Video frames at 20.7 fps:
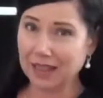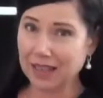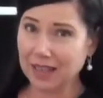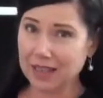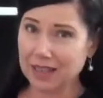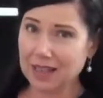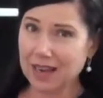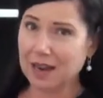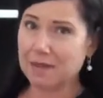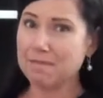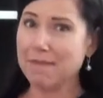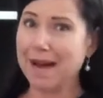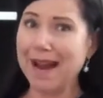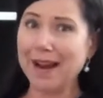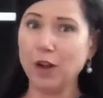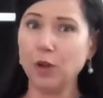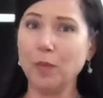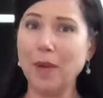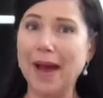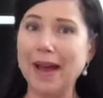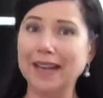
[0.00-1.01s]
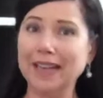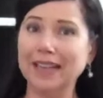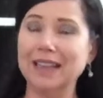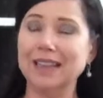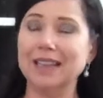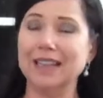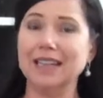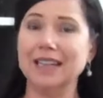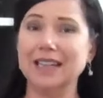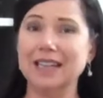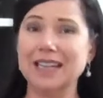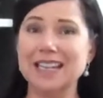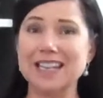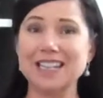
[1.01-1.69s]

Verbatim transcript: thinning and male pattern thinning.